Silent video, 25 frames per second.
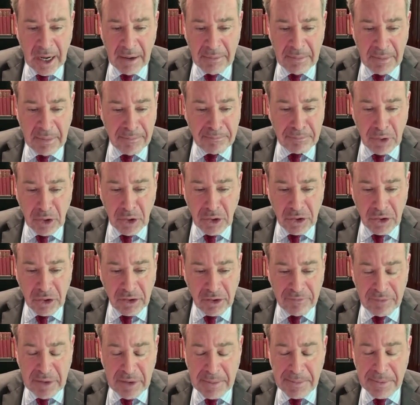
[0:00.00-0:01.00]
murder
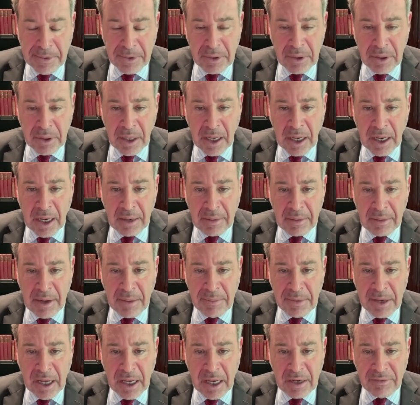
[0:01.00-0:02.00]
of people
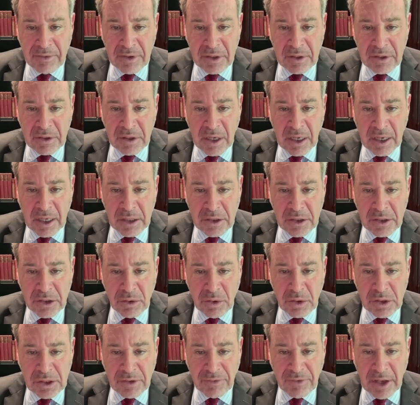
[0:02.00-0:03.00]
coming out of a
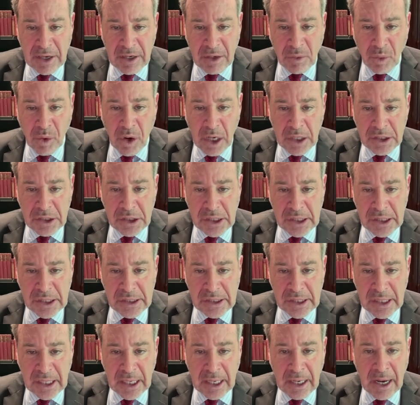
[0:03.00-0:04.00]
Jewish event in Washington,
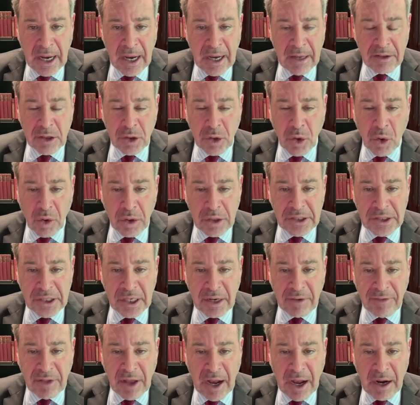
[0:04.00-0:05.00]
D.C., the torching
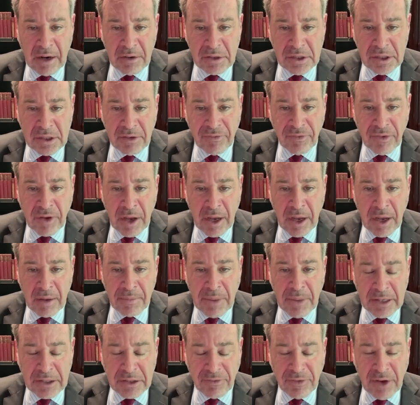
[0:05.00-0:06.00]
of the house of
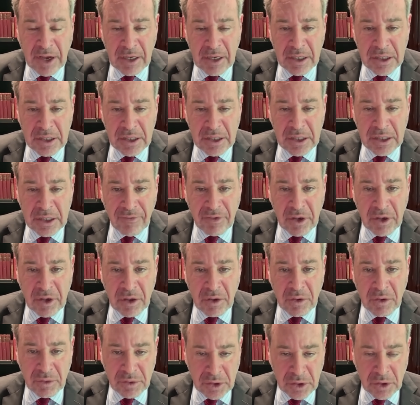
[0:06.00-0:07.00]
Pennsylvania's governor,
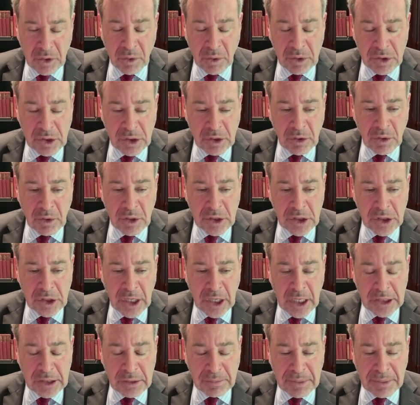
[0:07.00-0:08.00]
who is Jewish,
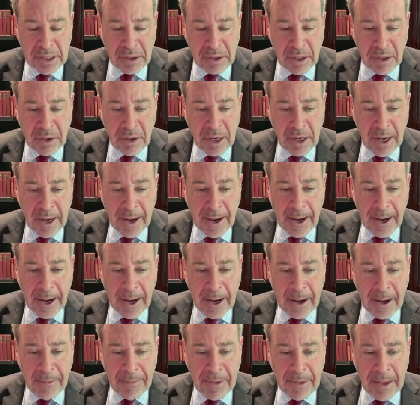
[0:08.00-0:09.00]
Josh Shapiro.
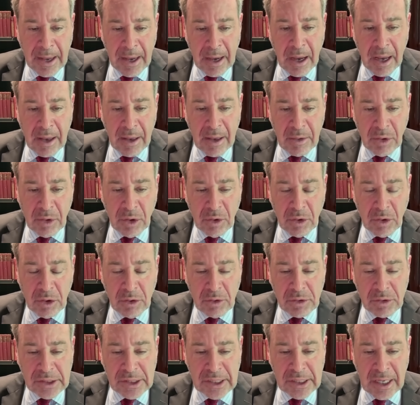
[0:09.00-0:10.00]
You
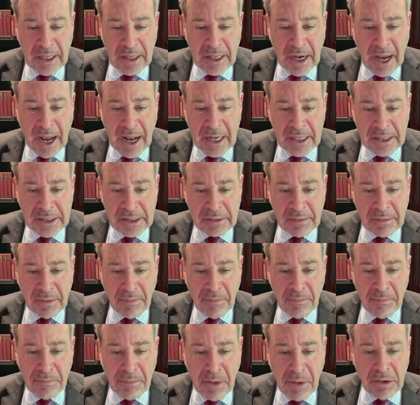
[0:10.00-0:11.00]
see that as
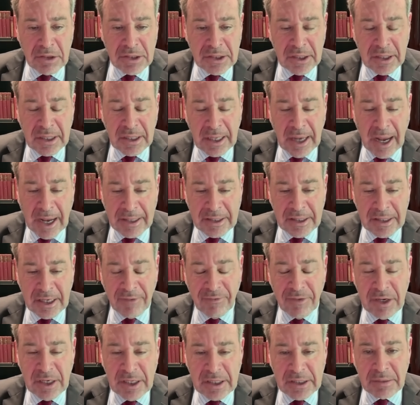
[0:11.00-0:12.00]
most of the
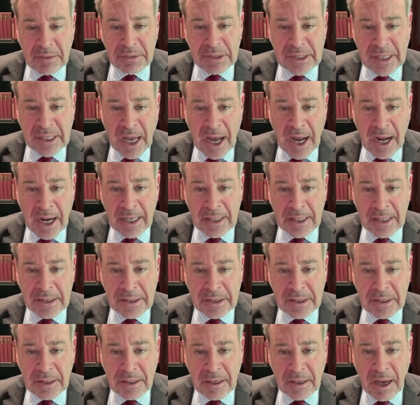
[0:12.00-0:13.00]
activity
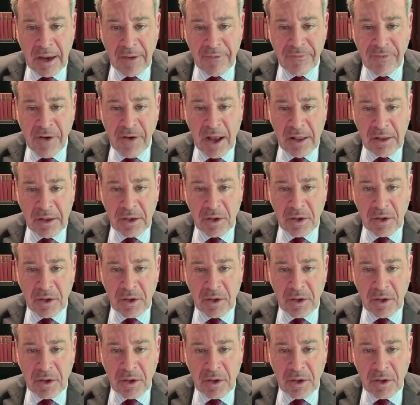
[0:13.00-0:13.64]
subsides, a violent